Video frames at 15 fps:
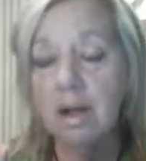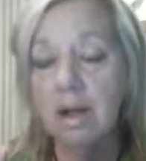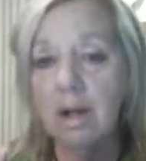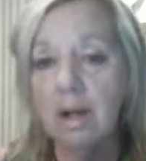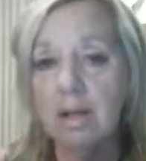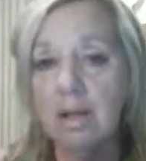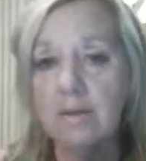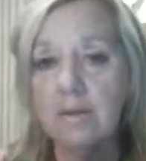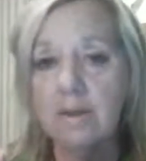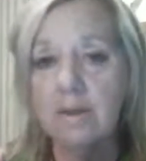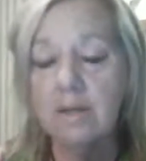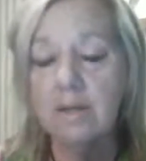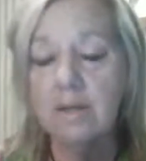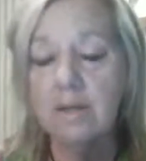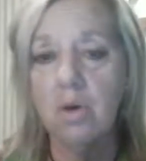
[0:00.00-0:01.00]
like
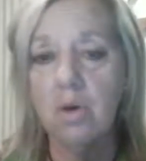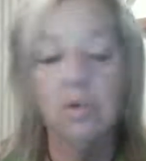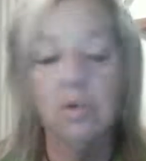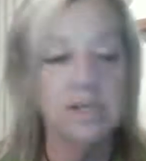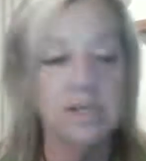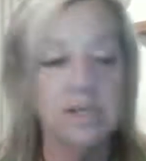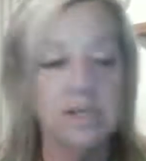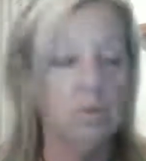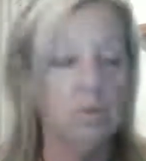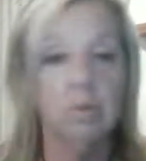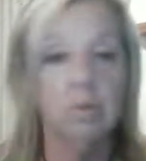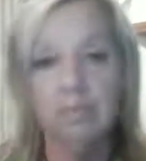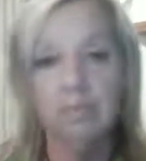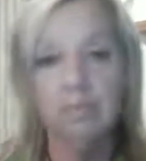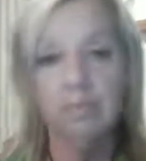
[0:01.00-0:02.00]
a soul that's come,
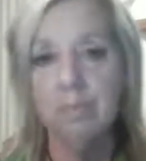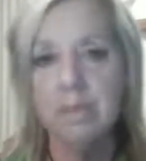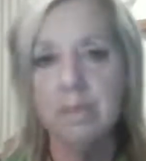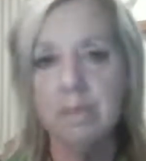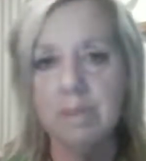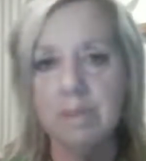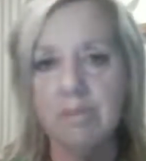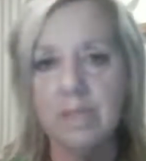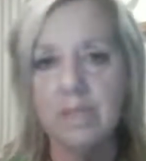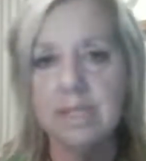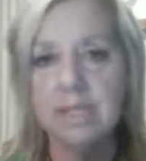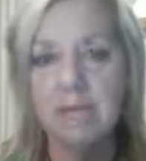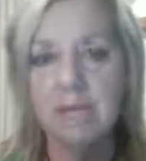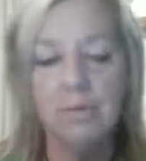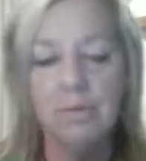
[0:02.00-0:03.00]
or somebody
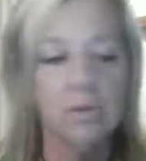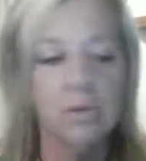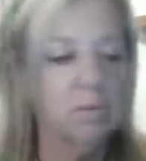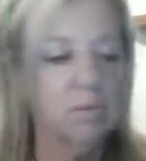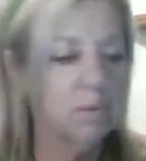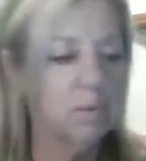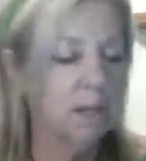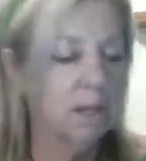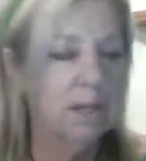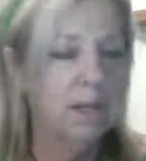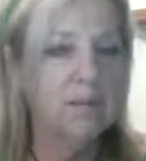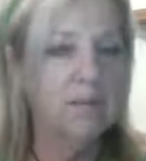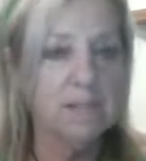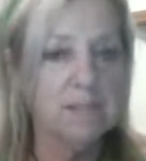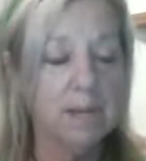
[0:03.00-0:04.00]
that's come through from
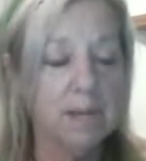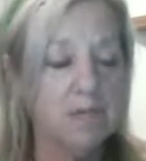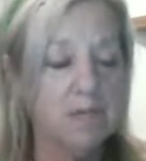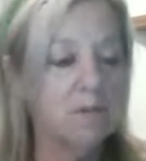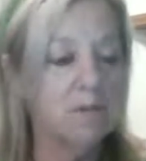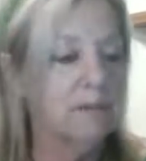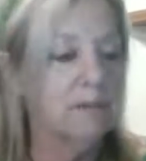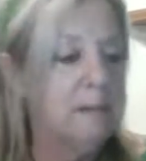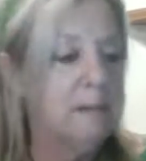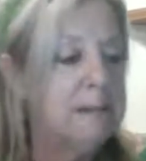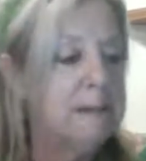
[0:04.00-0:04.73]
that's passed over.